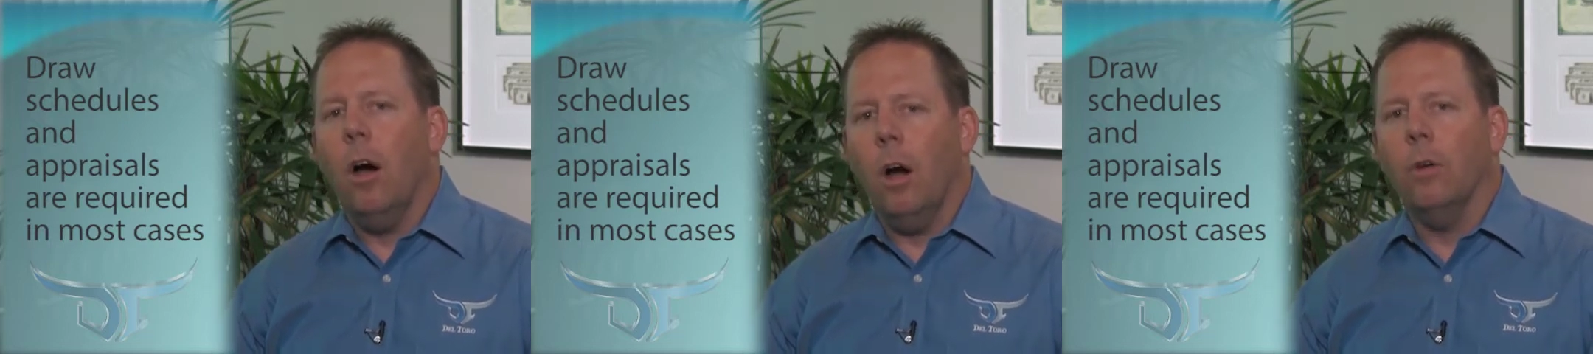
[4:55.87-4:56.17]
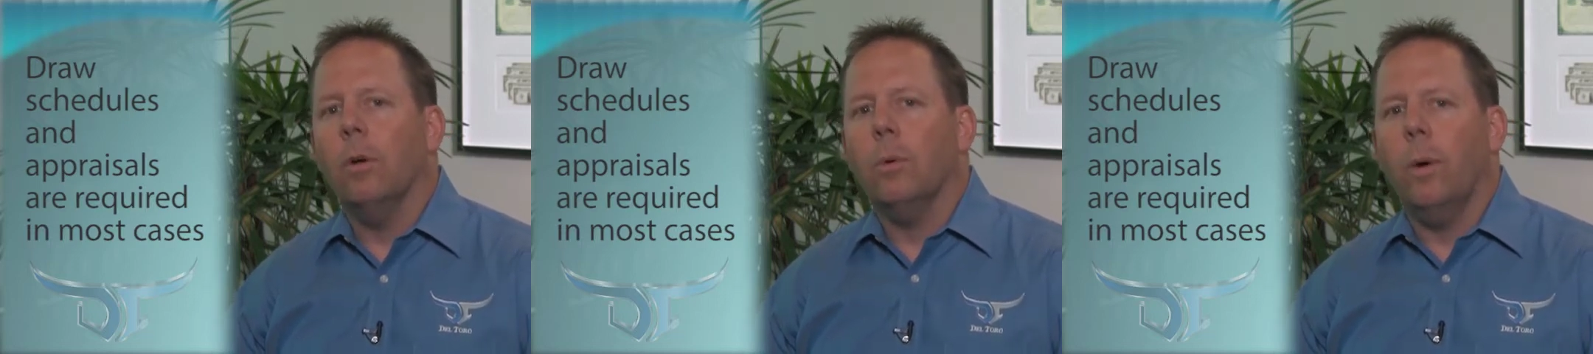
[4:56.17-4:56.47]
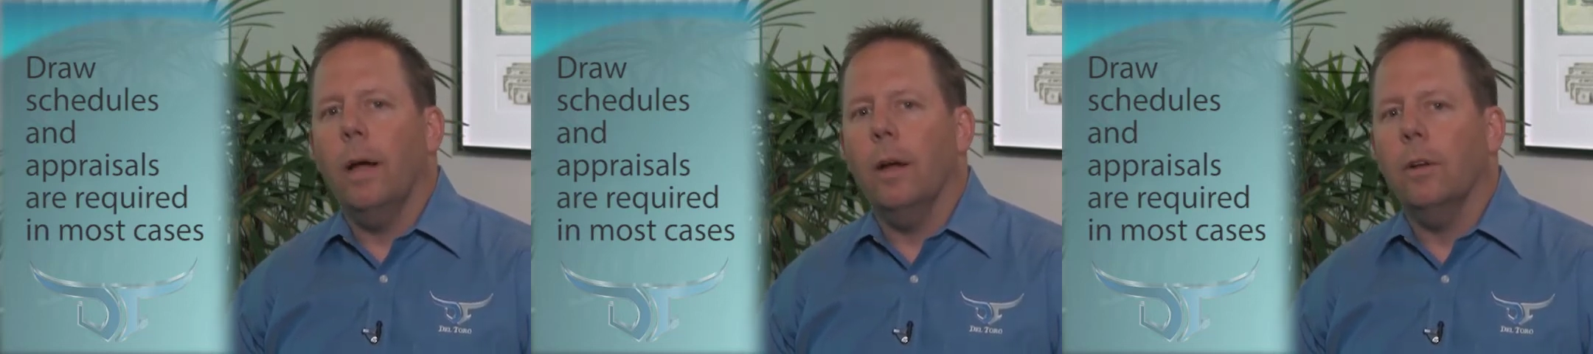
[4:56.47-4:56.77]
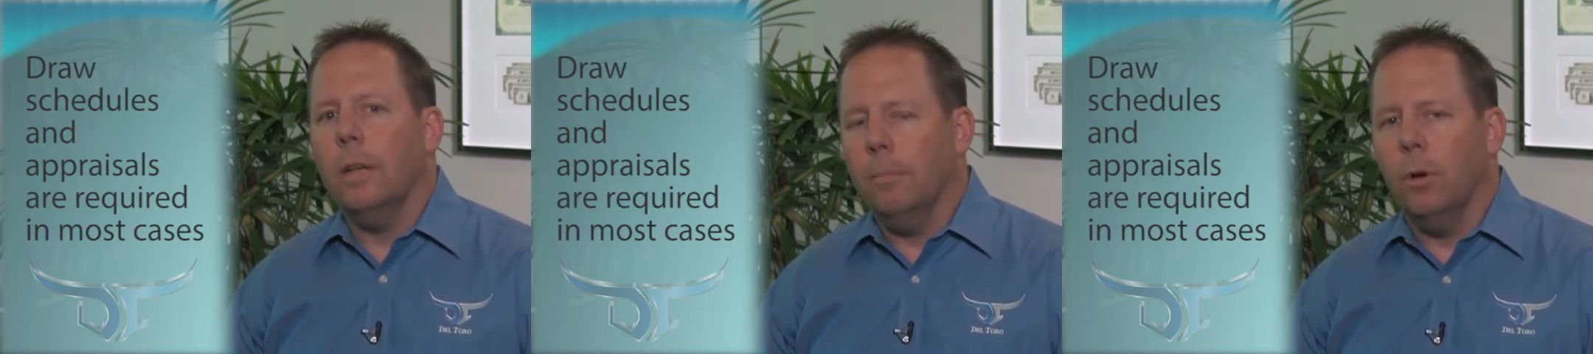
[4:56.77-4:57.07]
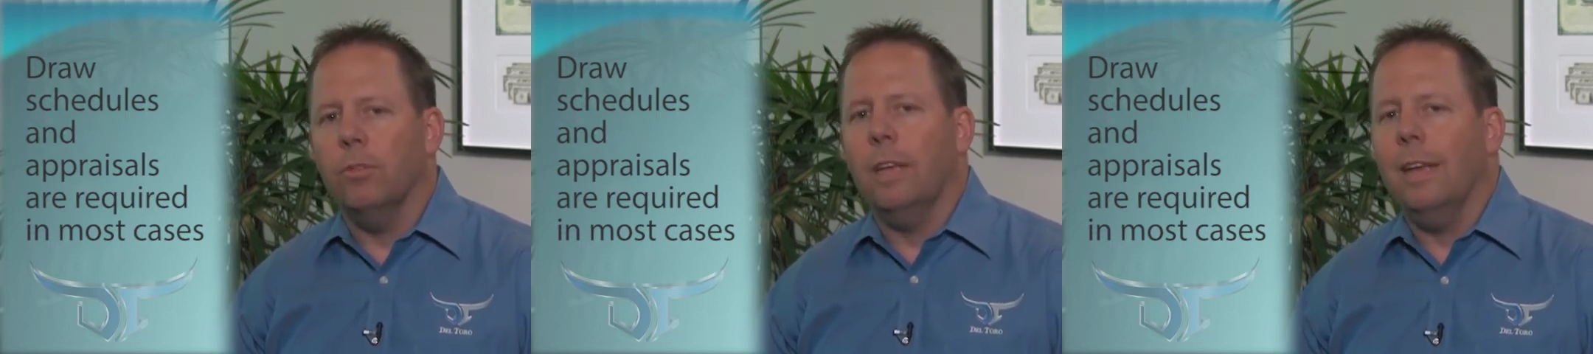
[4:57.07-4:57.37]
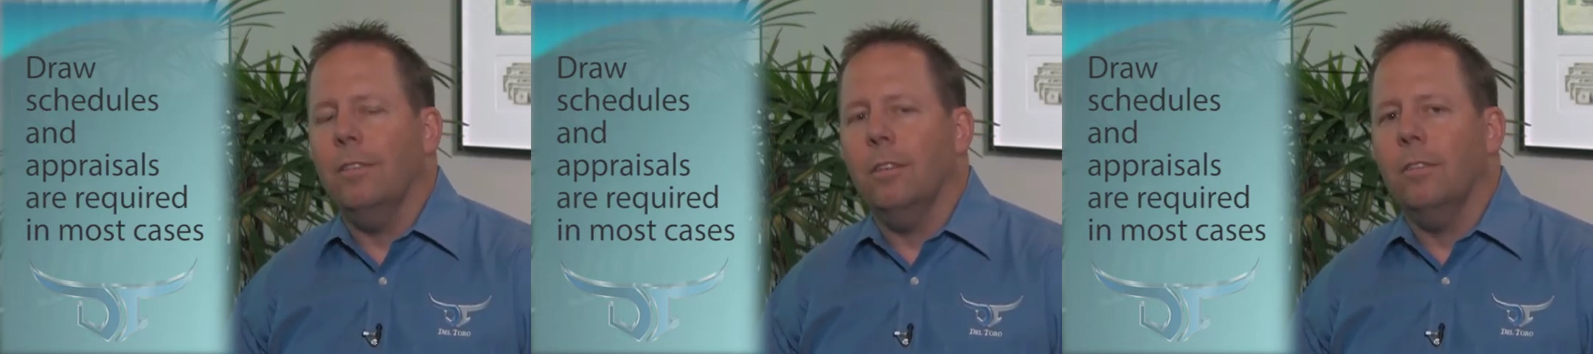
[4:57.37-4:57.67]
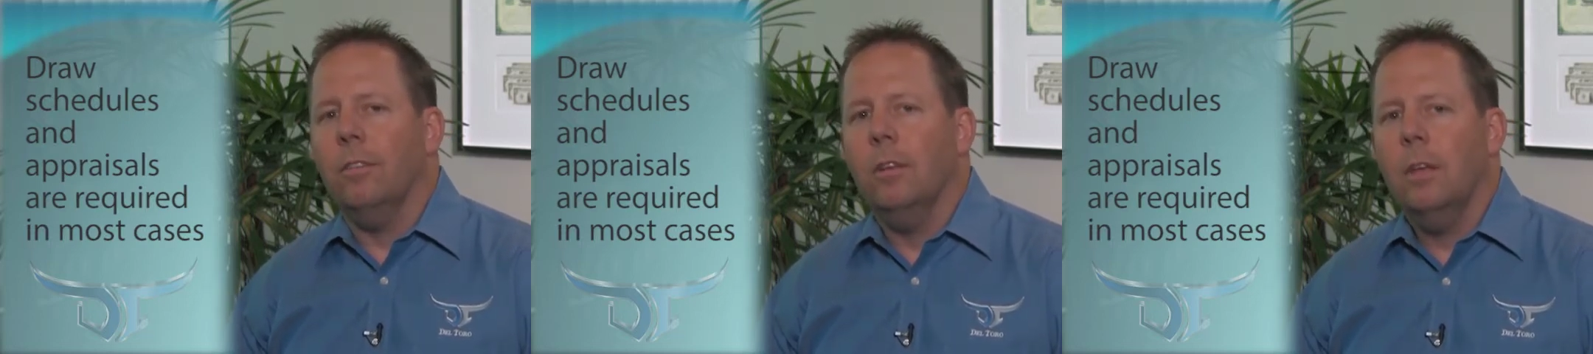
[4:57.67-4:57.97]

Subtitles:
are required in most cases.